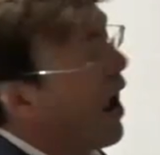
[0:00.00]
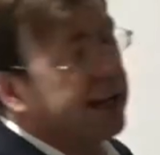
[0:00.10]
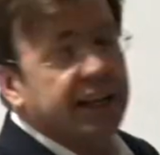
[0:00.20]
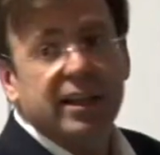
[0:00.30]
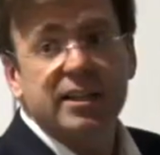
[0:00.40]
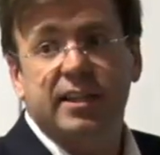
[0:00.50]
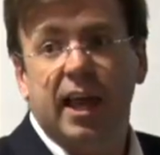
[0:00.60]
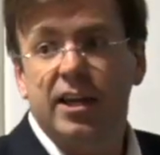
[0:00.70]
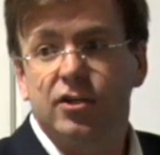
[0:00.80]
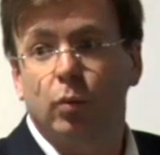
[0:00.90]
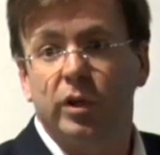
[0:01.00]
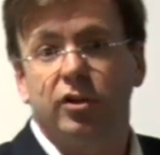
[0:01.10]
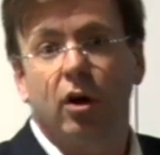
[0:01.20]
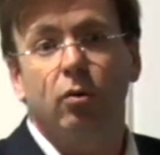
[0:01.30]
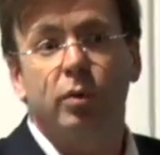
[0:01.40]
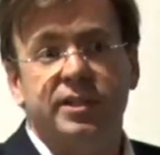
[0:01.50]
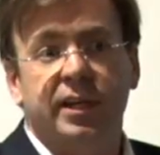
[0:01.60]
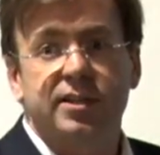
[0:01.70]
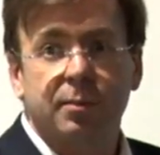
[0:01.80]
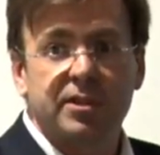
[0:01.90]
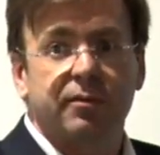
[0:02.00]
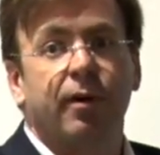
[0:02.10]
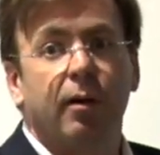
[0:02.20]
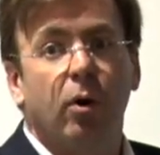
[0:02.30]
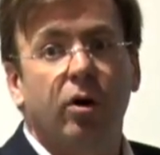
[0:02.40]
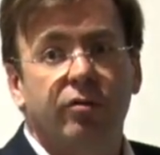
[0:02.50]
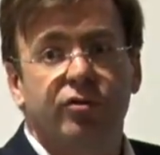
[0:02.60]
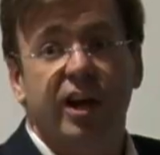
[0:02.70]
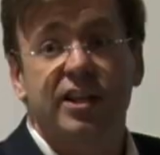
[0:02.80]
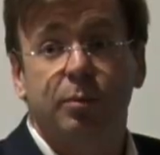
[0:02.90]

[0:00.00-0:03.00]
and in this case, we, don't, we can specify Markov chains,